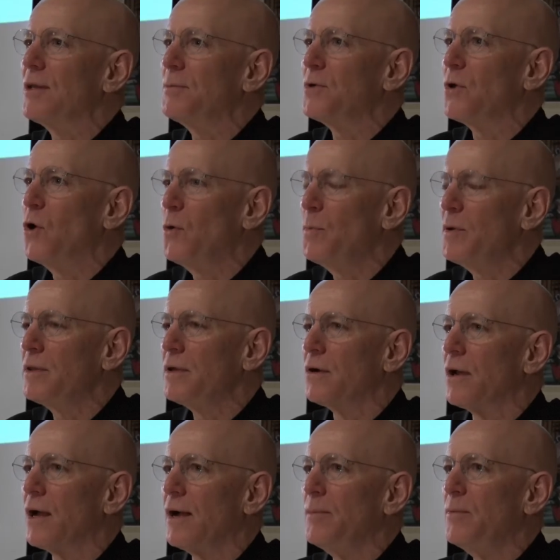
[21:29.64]
them to open their
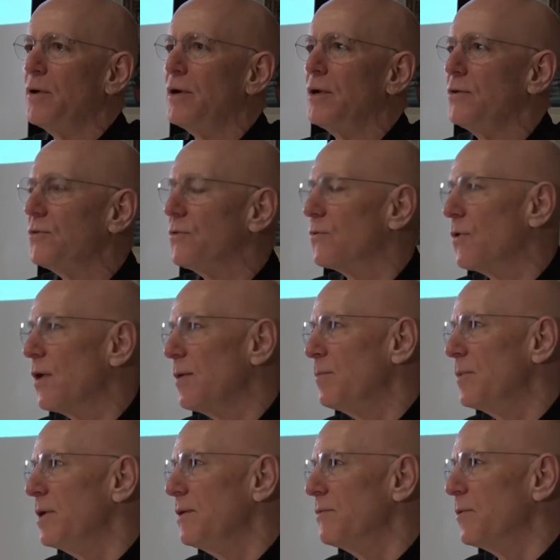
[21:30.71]
libraries of great
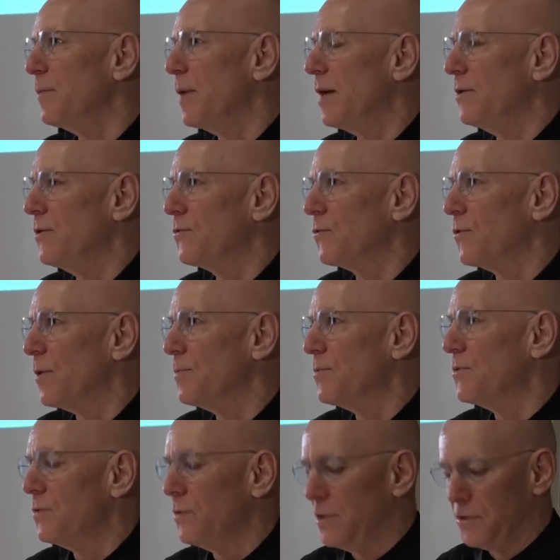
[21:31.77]
medieval
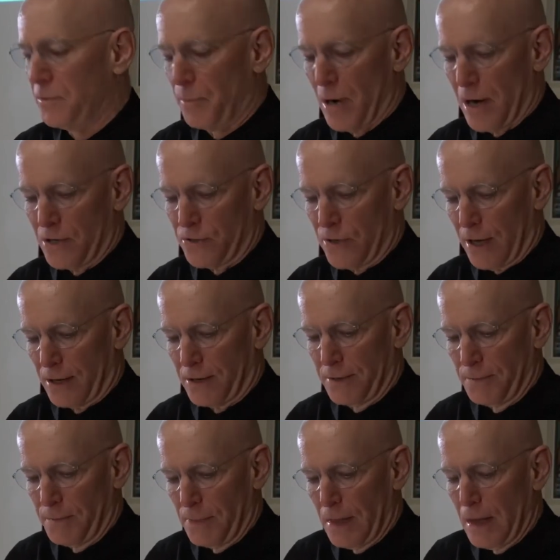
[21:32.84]
manuscripts to this project.
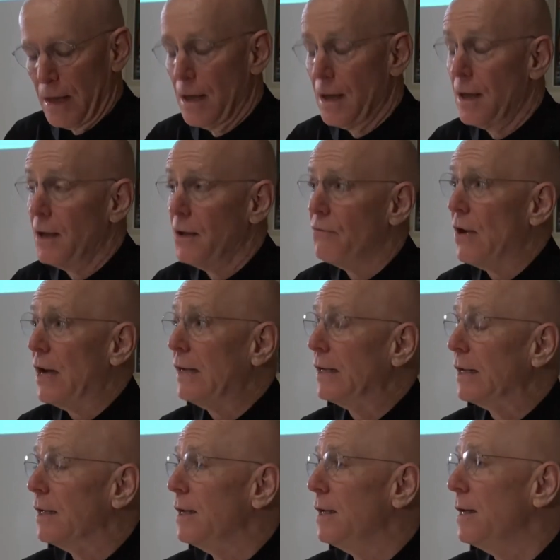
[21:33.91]

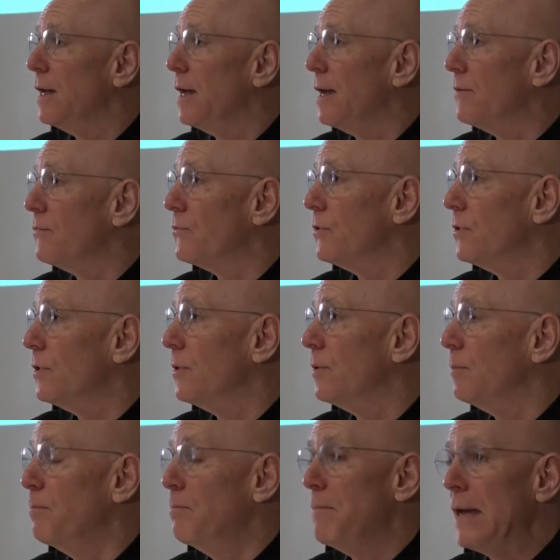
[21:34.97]
Finally,
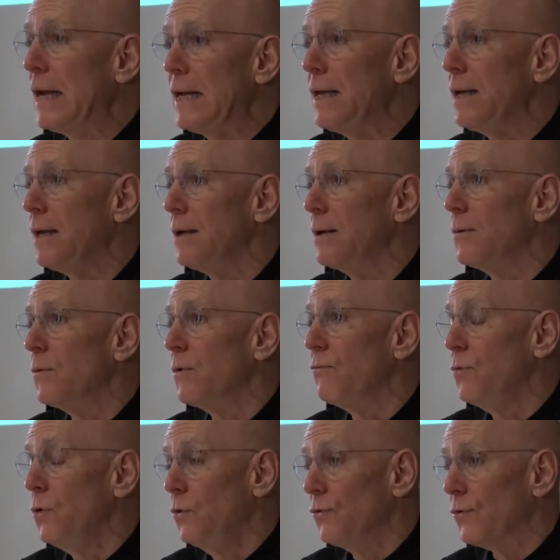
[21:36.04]
after many
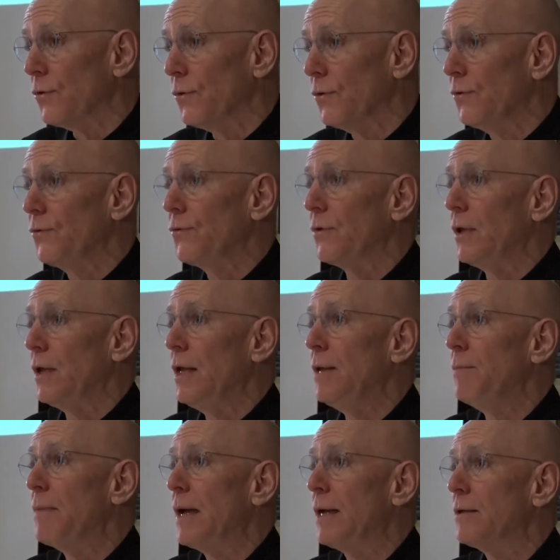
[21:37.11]
refusals,
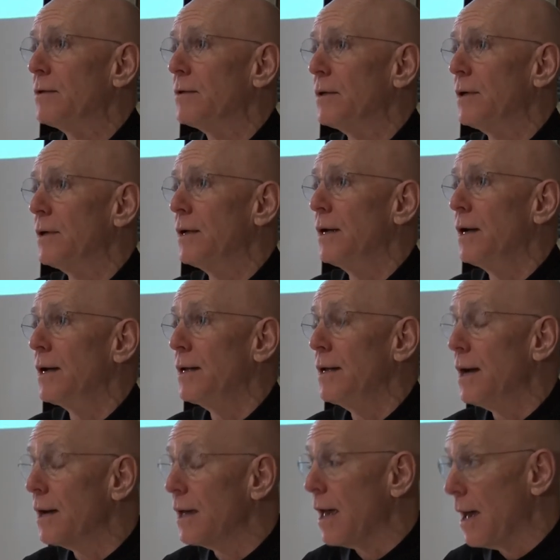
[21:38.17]
he met a
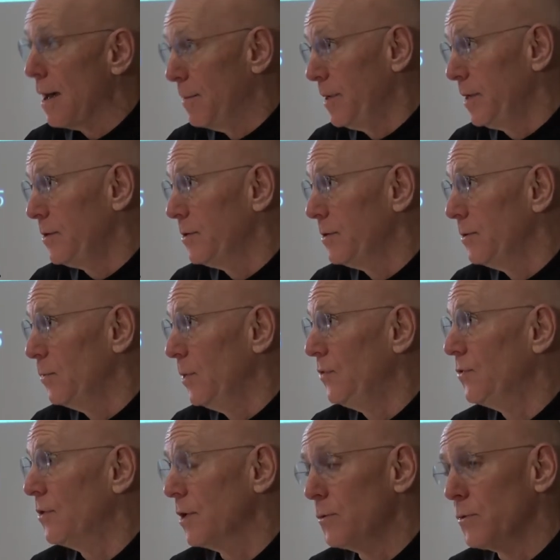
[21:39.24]
young abbot,
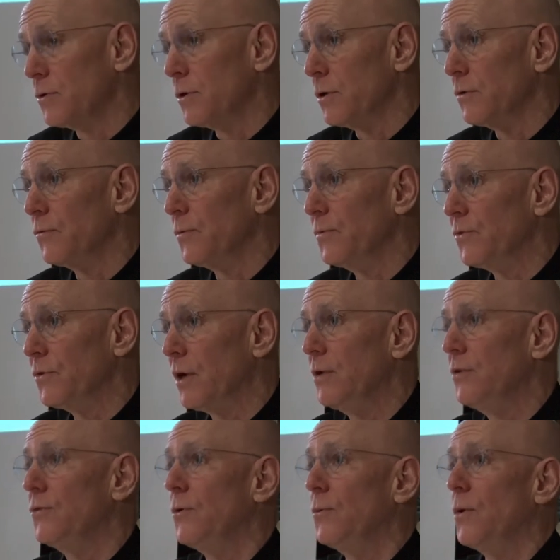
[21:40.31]
recently returned from
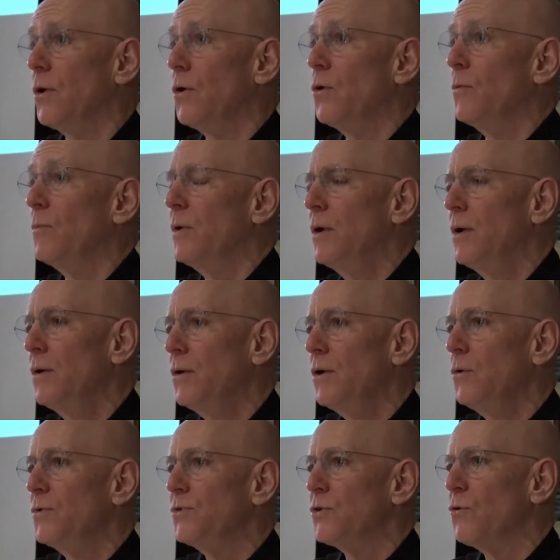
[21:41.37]
studies in Rome,
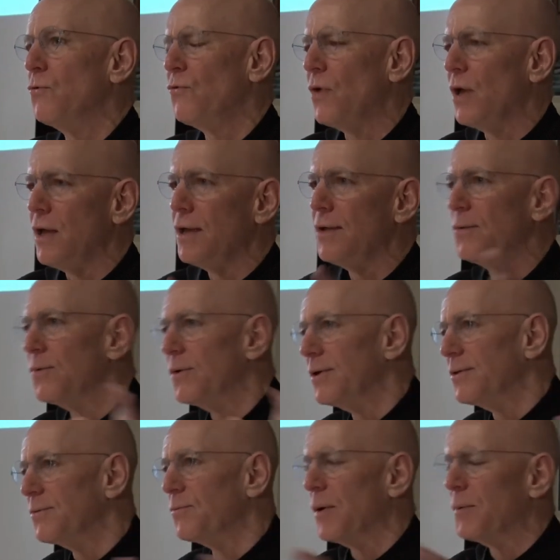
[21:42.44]
who was au fait
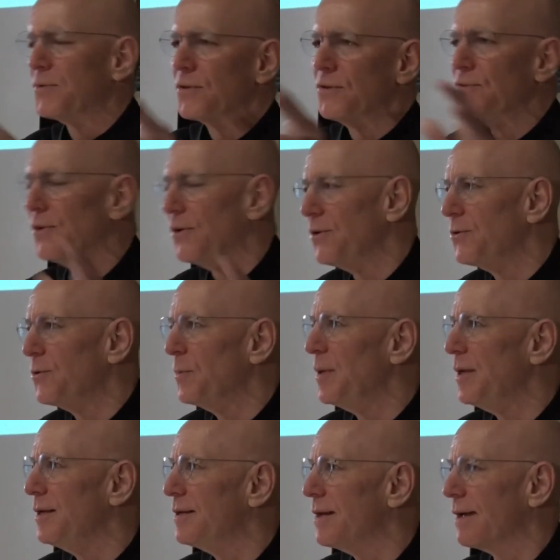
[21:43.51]
with what was considered to
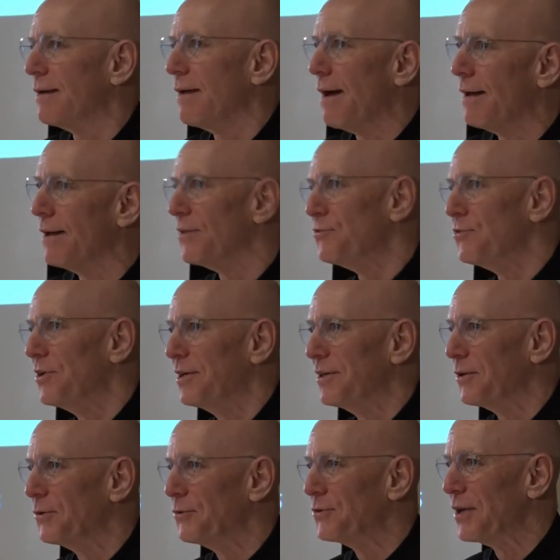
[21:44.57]
be technology in
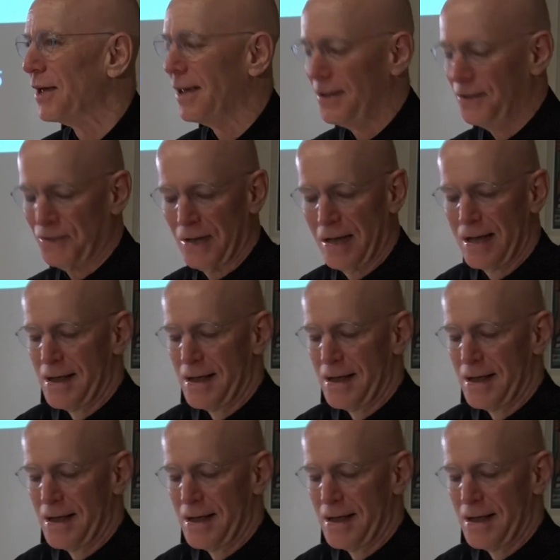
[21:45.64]
those days,